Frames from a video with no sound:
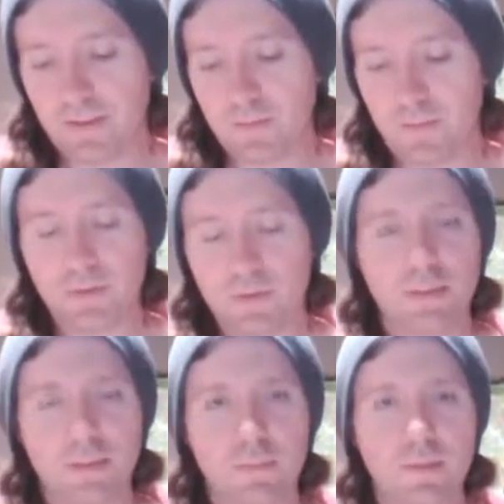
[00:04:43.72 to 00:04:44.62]

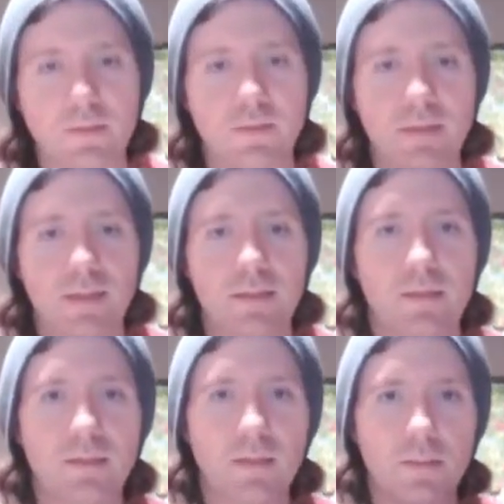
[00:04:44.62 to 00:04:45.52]
ballistic missiles and
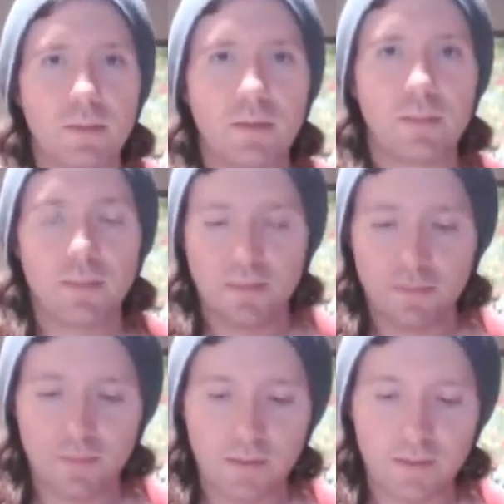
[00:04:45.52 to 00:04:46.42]
atomic weapons.
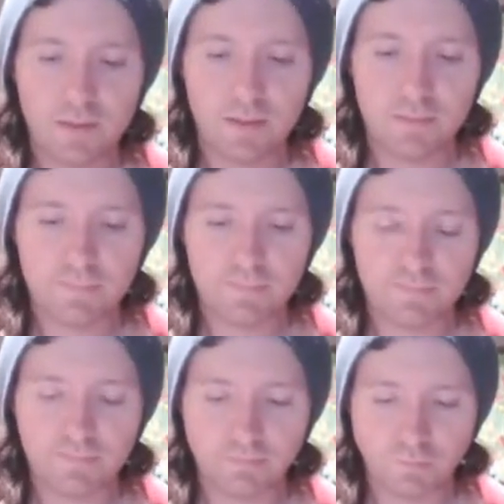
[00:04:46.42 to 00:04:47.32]
But a
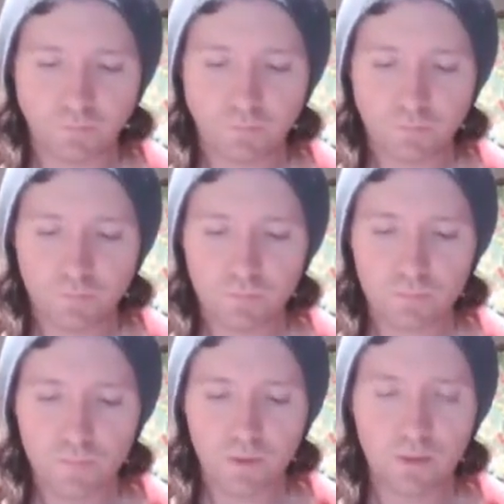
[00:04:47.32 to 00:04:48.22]

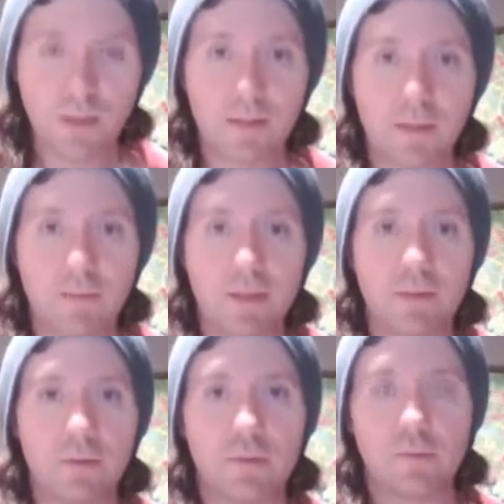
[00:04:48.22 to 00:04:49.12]
lot came out
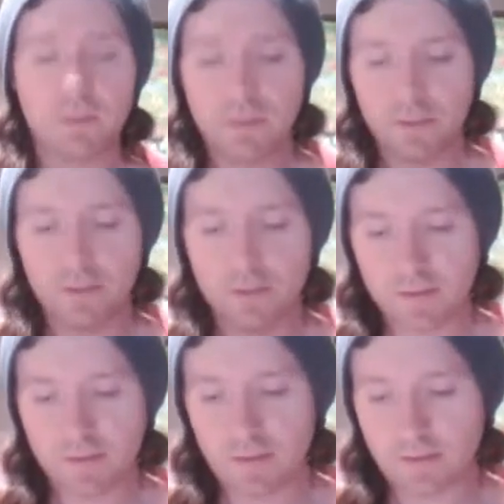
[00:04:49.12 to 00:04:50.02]
of World War II,
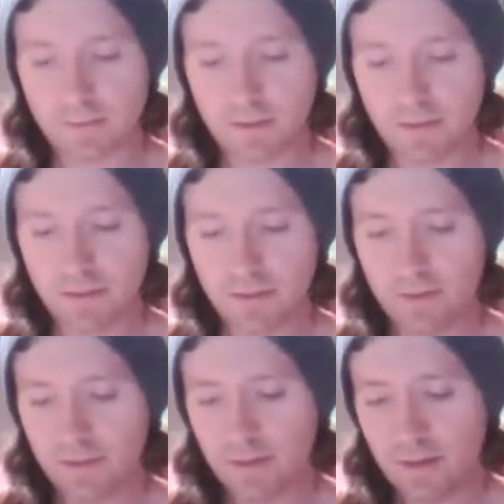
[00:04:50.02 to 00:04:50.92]
as I'm sure you're
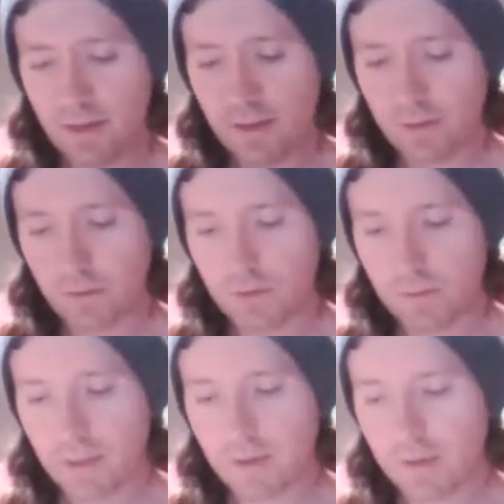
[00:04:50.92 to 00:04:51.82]
well
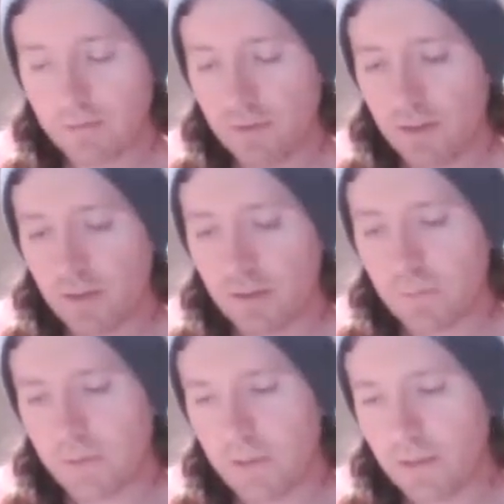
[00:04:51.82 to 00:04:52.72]
aware of.
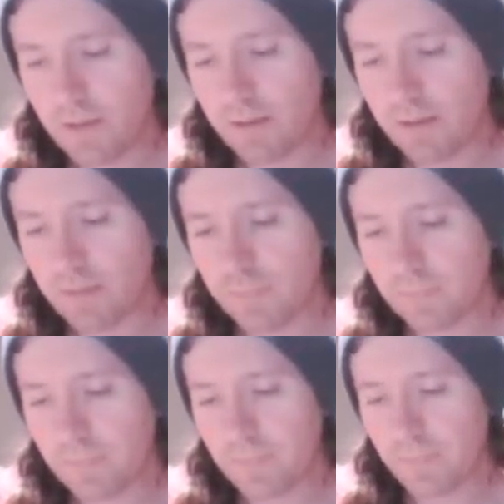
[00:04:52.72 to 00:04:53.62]
But
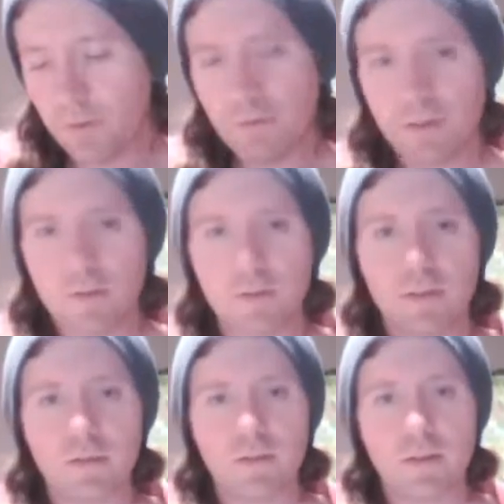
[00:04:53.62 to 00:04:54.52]
moving on,